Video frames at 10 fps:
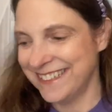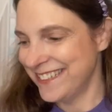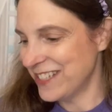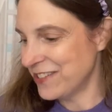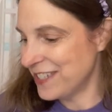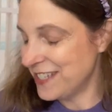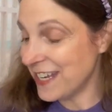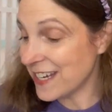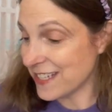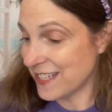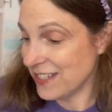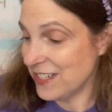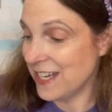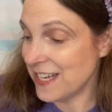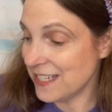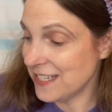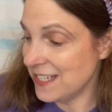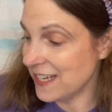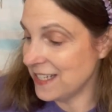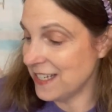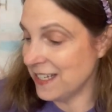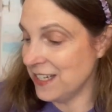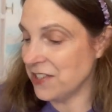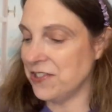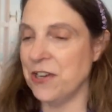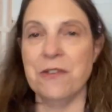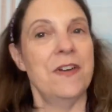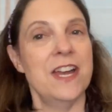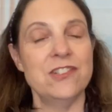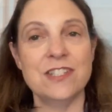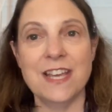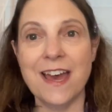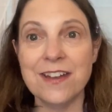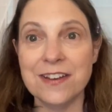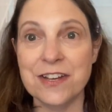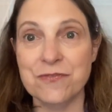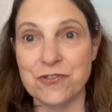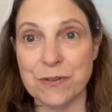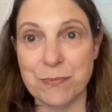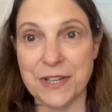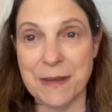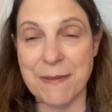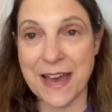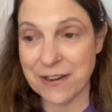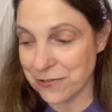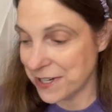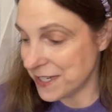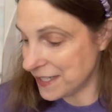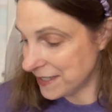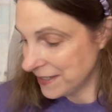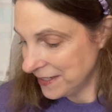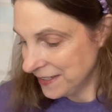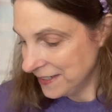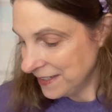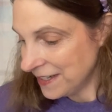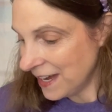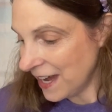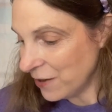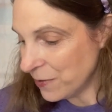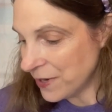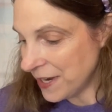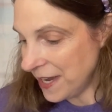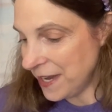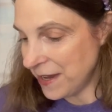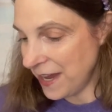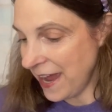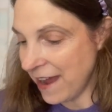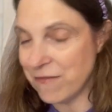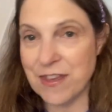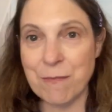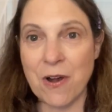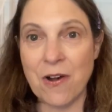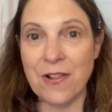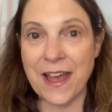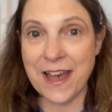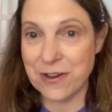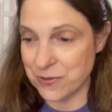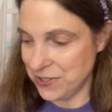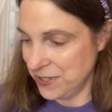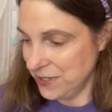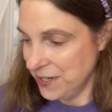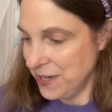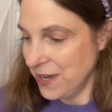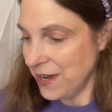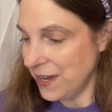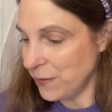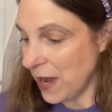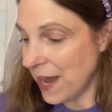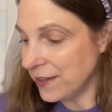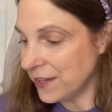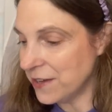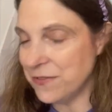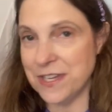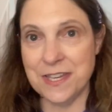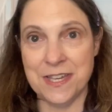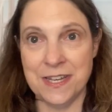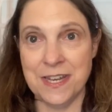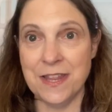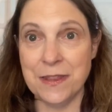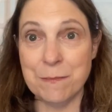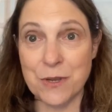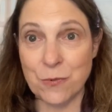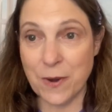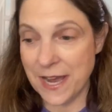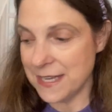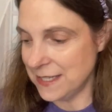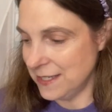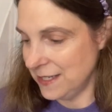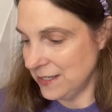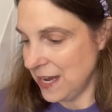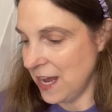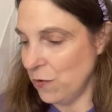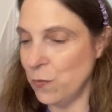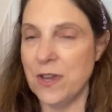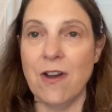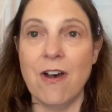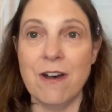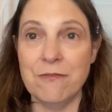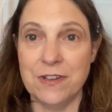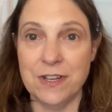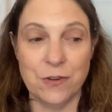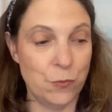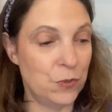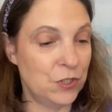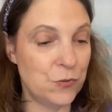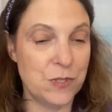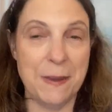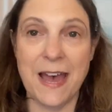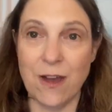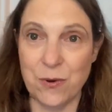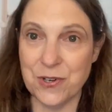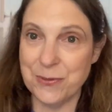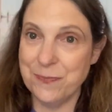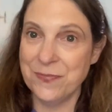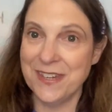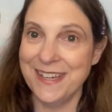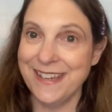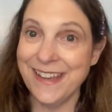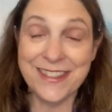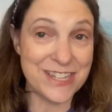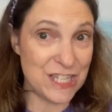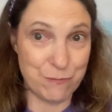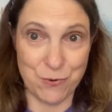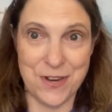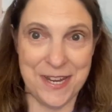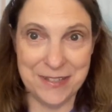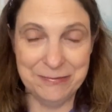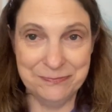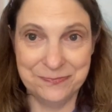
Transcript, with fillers: So six, you get six in here. Now, if I just had enough AAA batteries, I would uh, have them all out. I live in the Midwest and we often will lose power in the spring